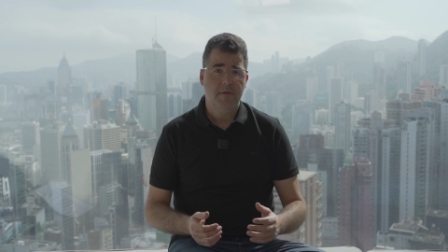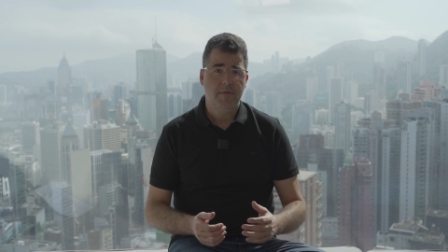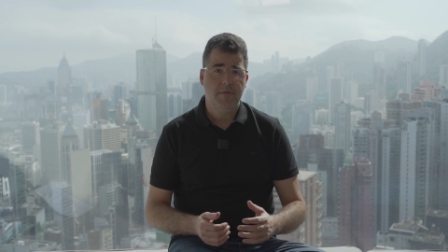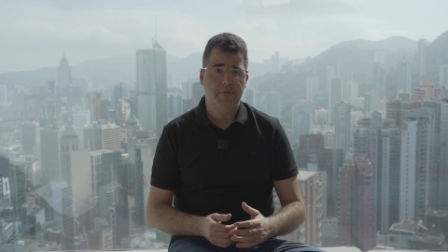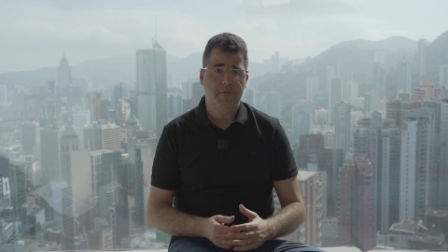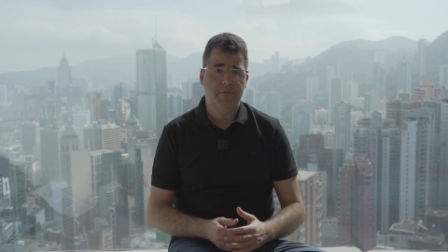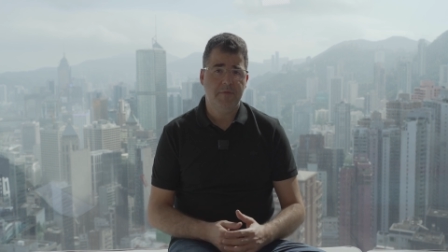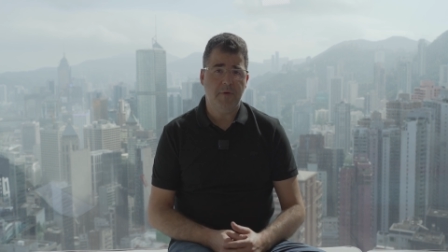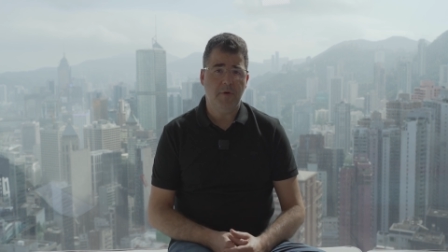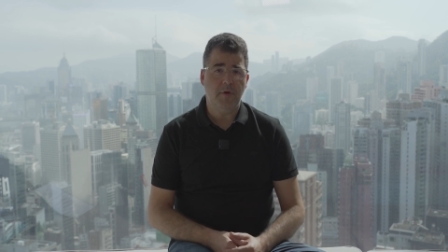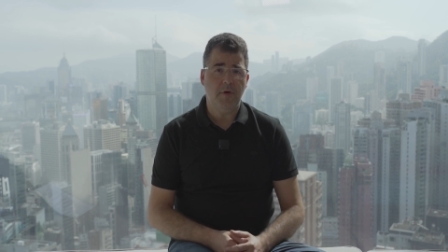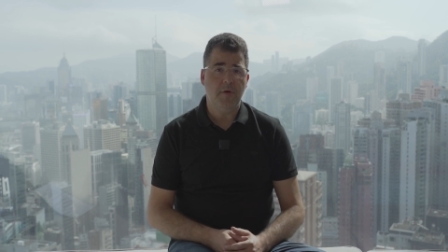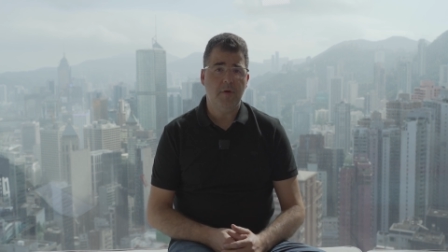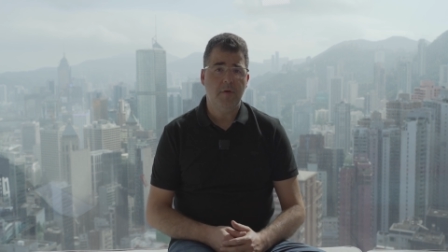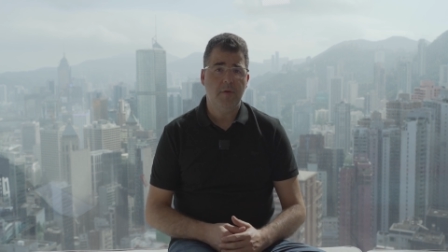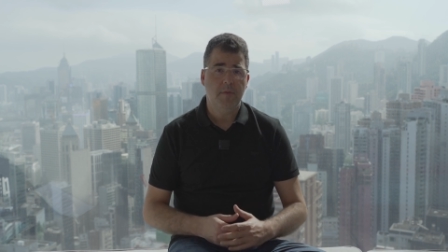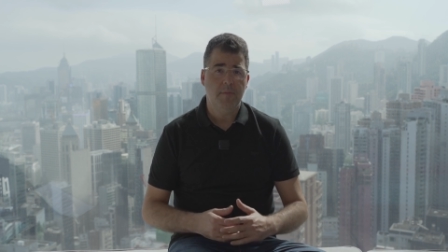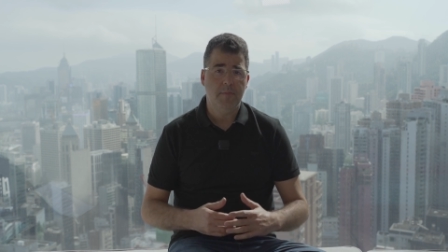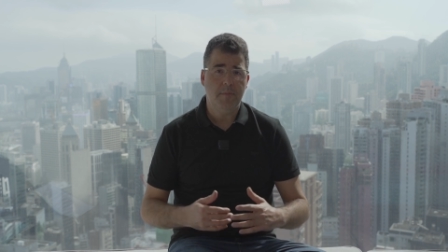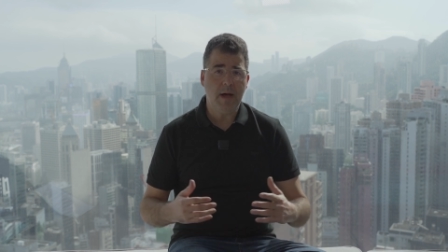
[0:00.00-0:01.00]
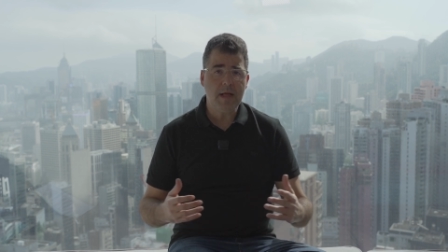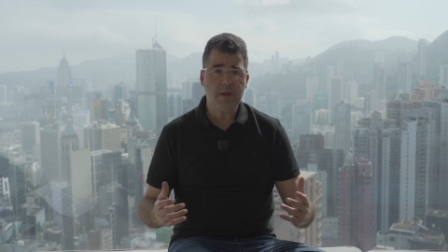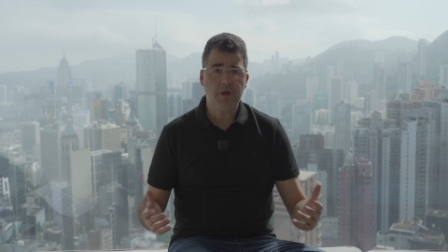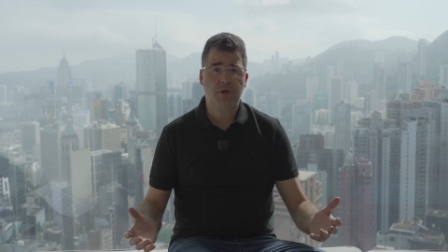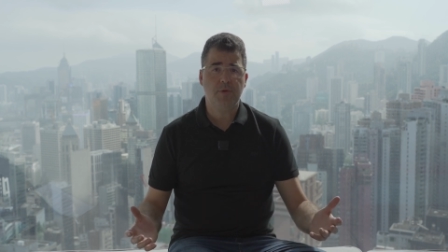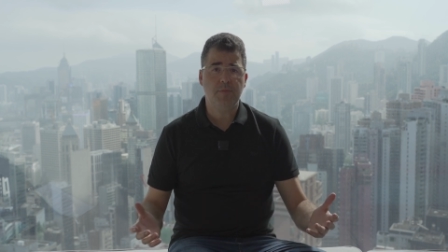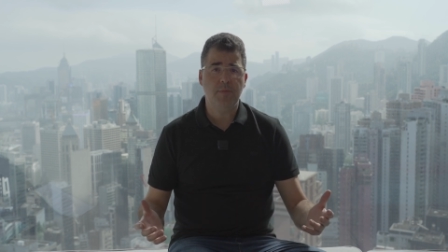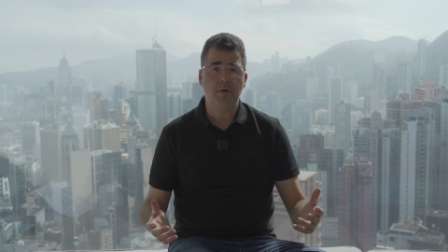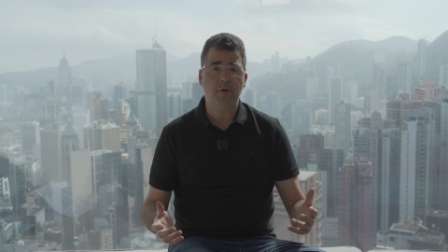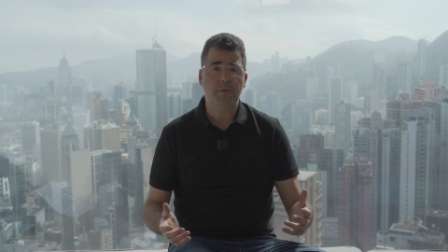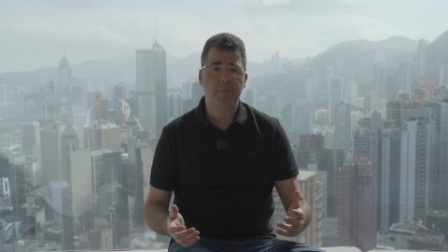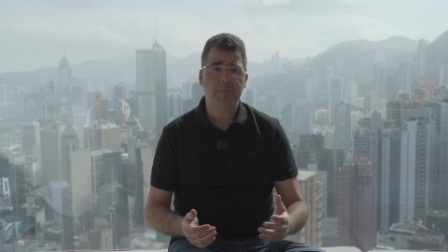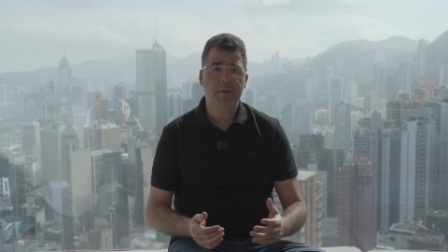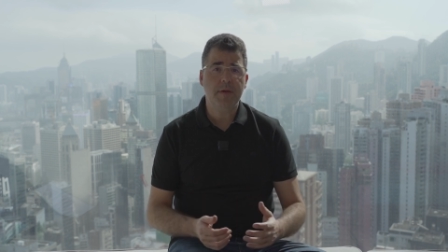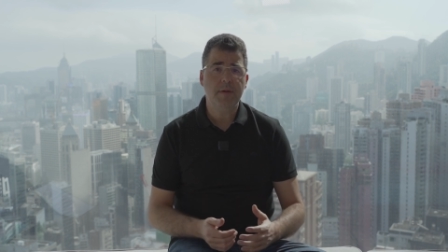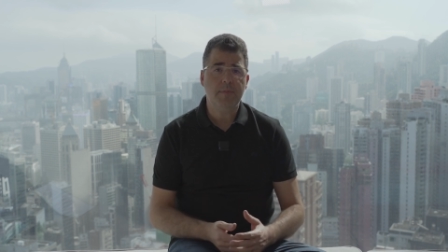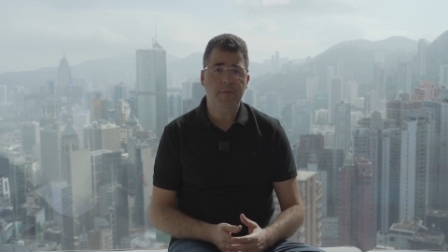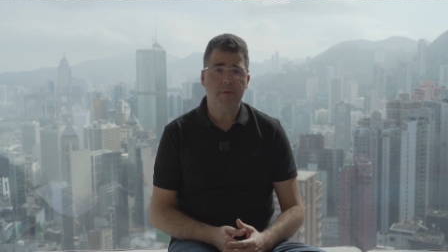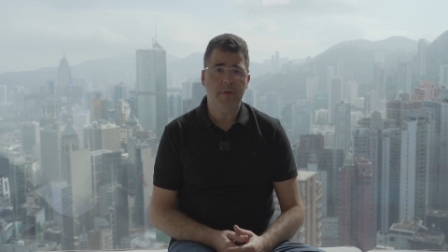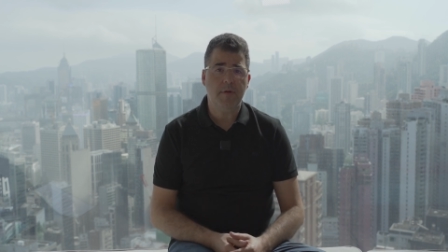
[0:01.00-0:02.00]
for much more
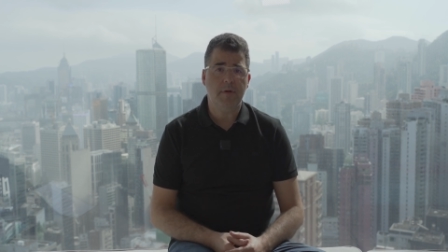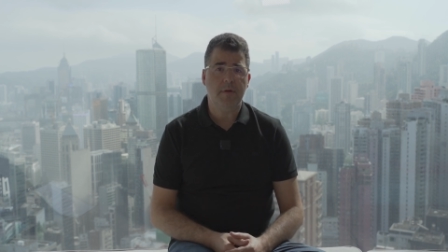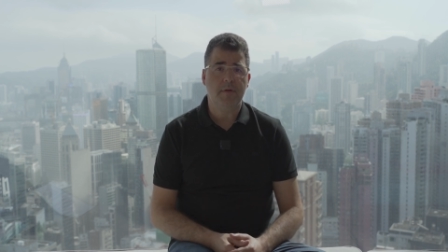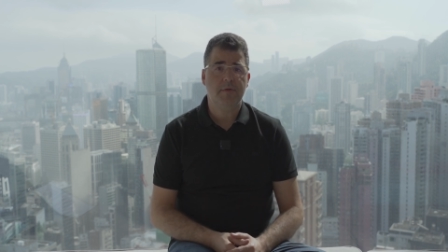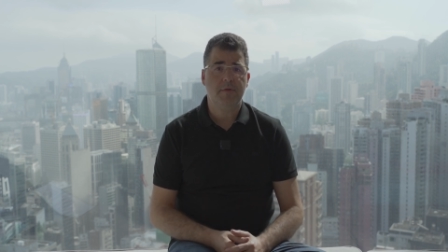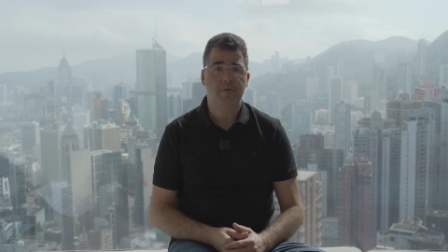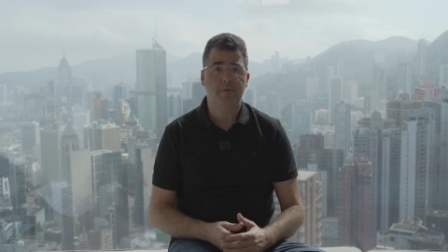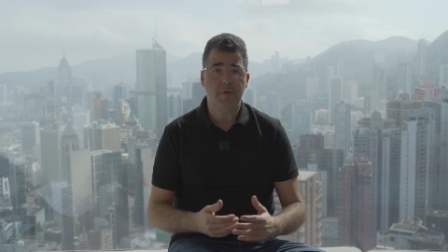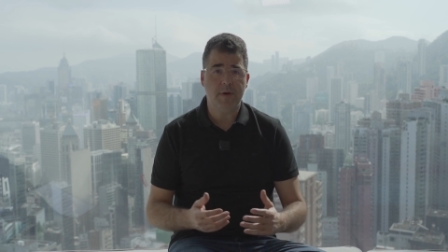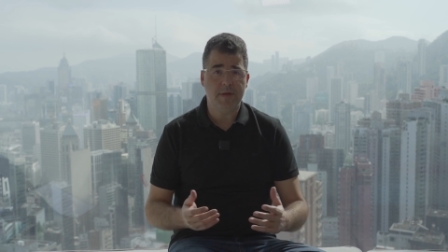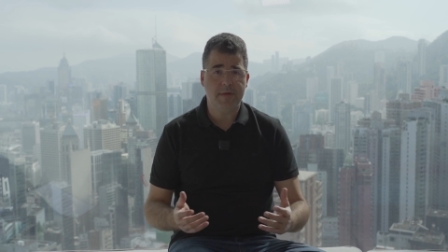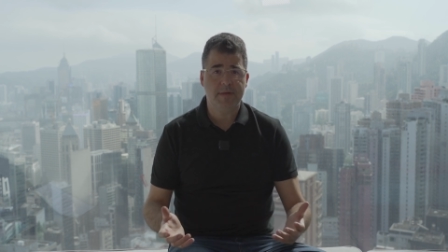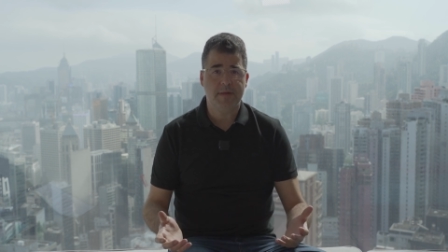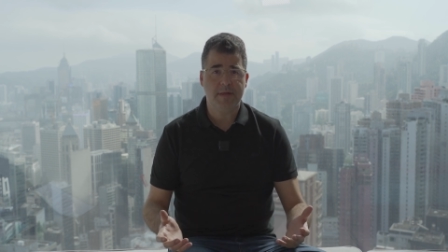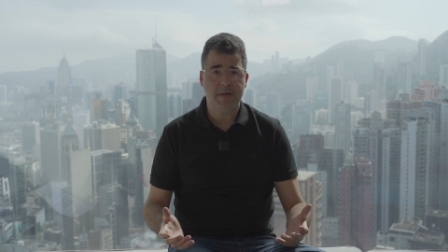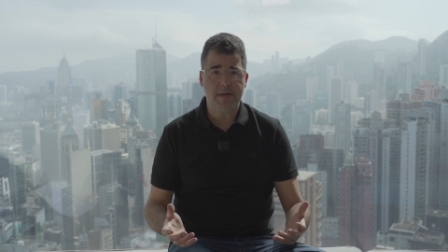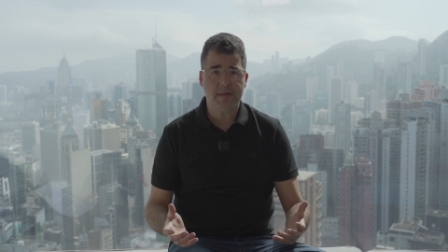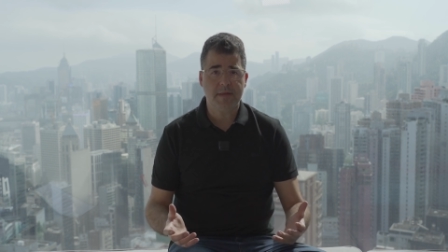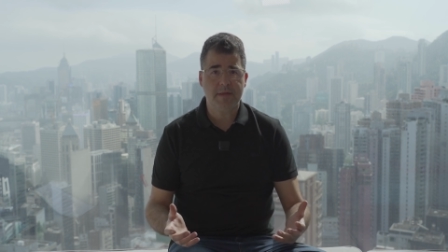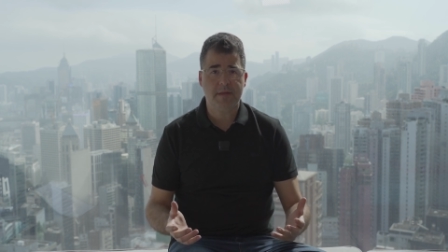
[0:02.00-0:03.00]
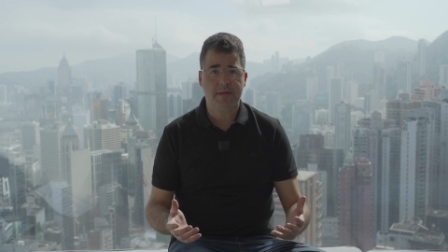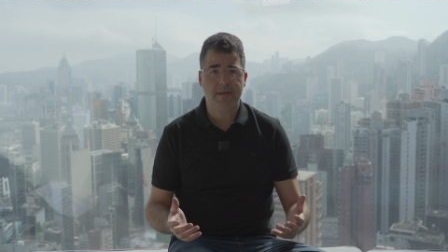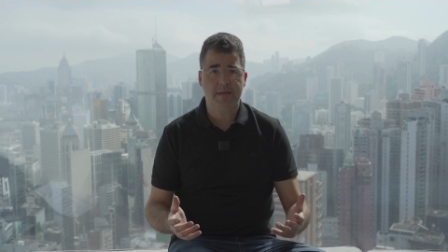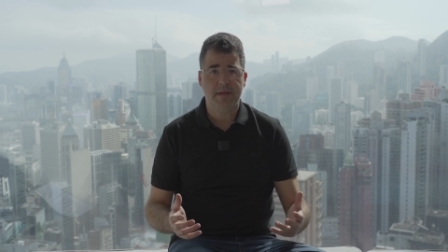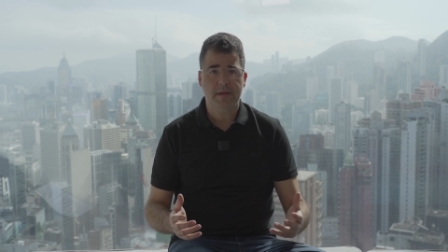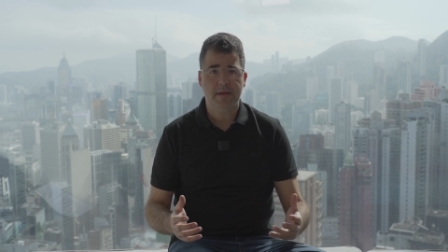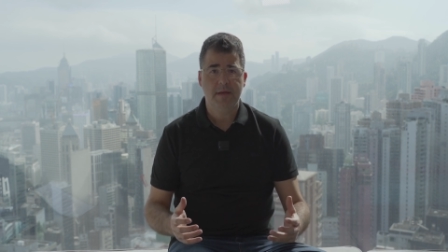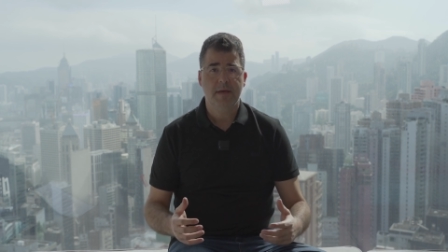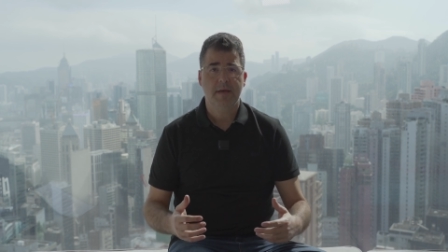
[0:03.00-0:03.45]
people to assist,